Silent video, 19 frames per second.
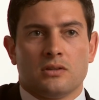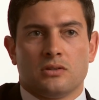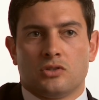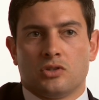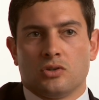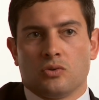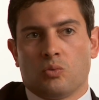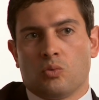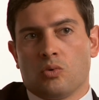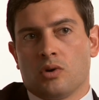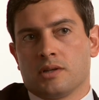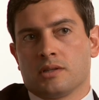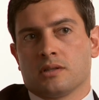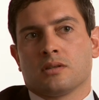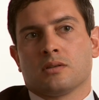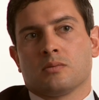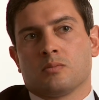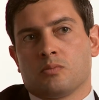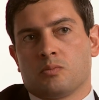to
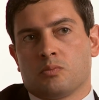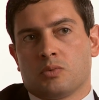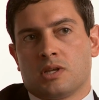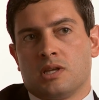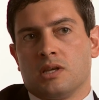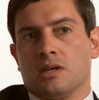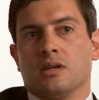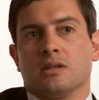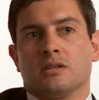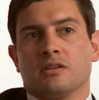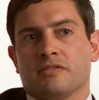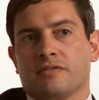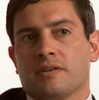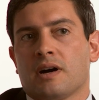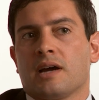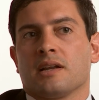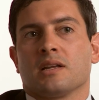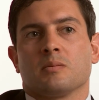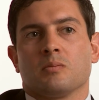one key
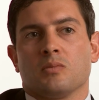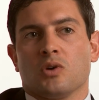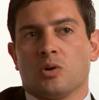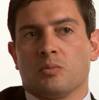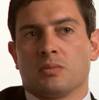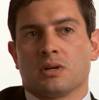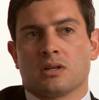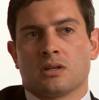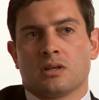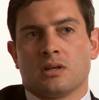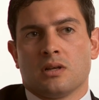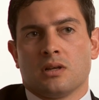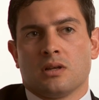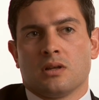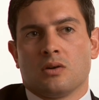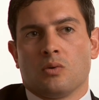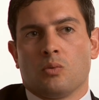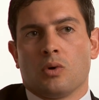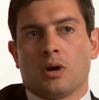defining moment
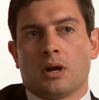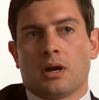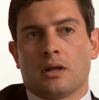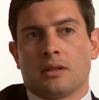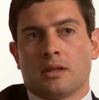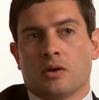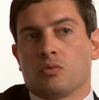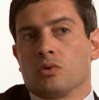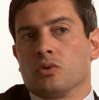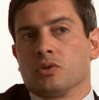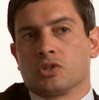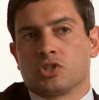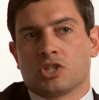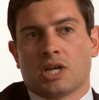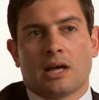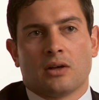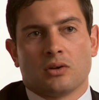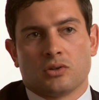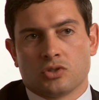where that really
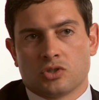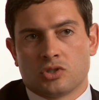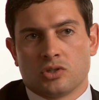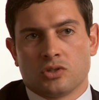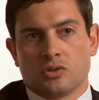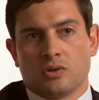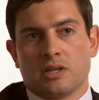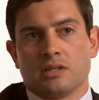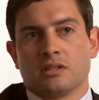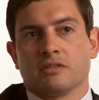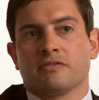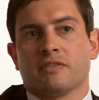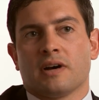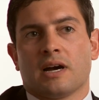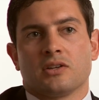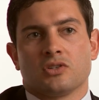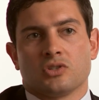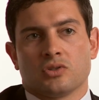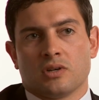challenged you and
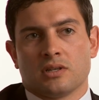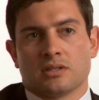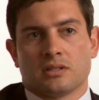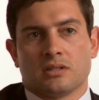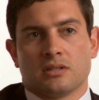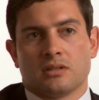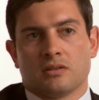defined you as an